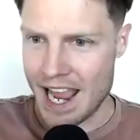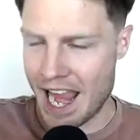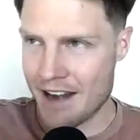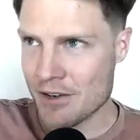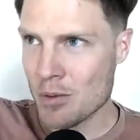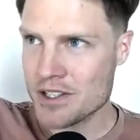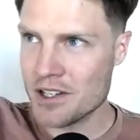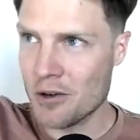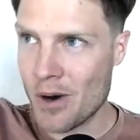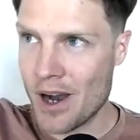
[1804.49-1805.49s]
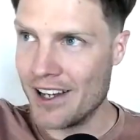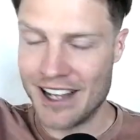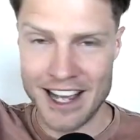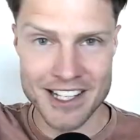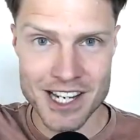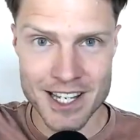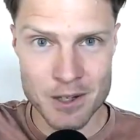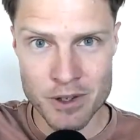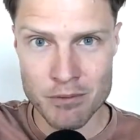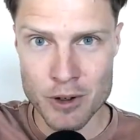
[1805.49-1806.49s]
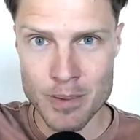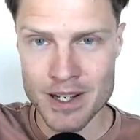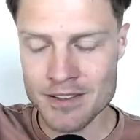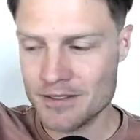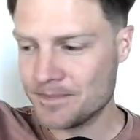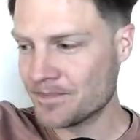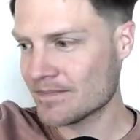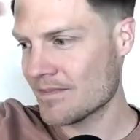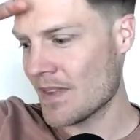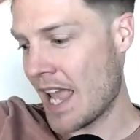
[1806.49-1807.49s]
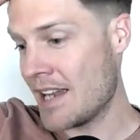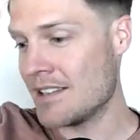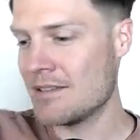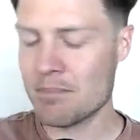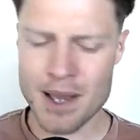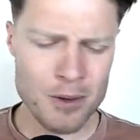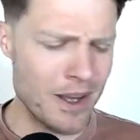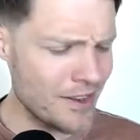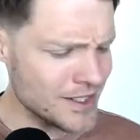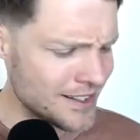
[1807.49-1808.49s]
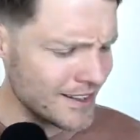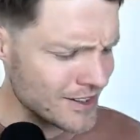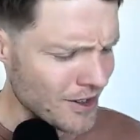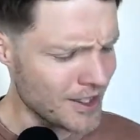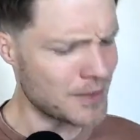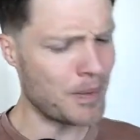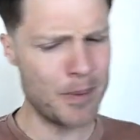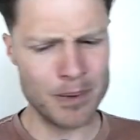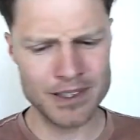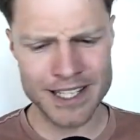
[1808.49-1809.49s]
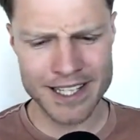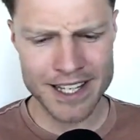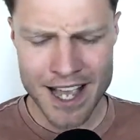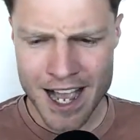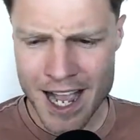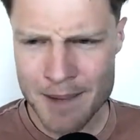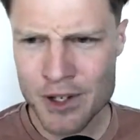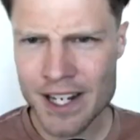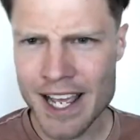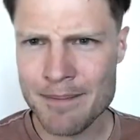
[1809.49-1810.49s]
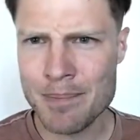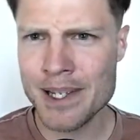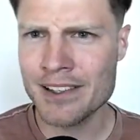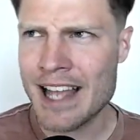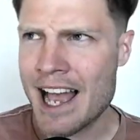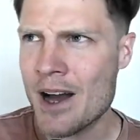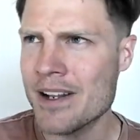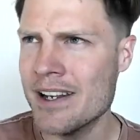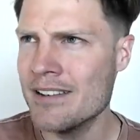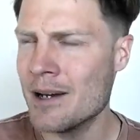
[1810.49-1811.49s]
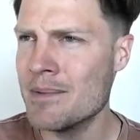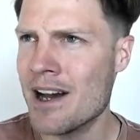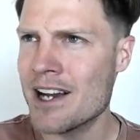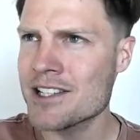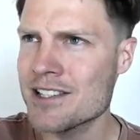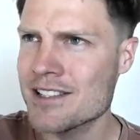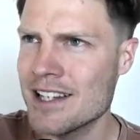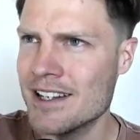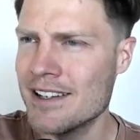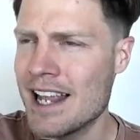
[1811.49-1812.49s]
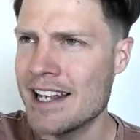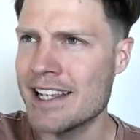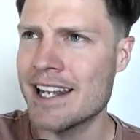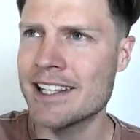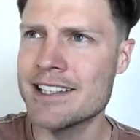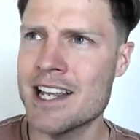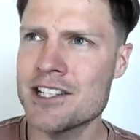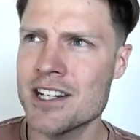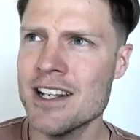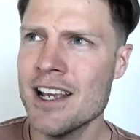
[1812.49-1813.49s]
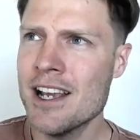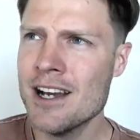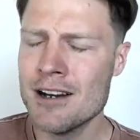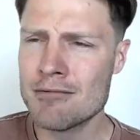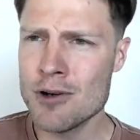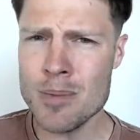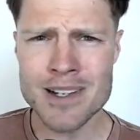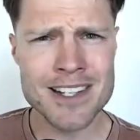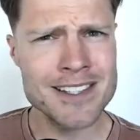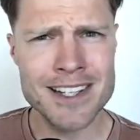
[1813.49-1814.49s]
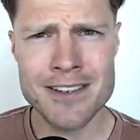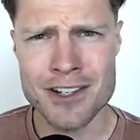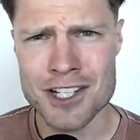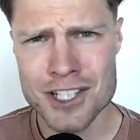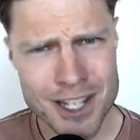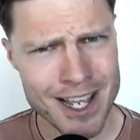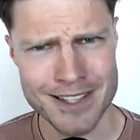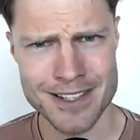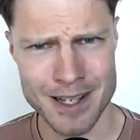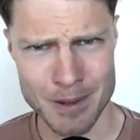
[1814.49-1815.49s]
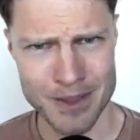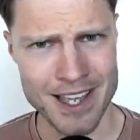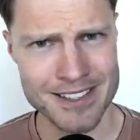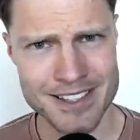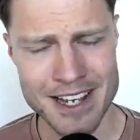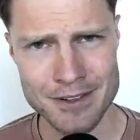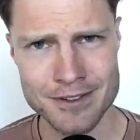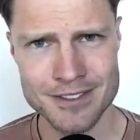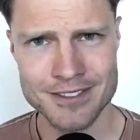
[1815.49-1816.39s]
Every once in a while, I check in with Ruben. And by the way, there's all these people, like, I'm good at being loud and obnoxious and getting attention. Ruben doesn't give a shit about that stuff.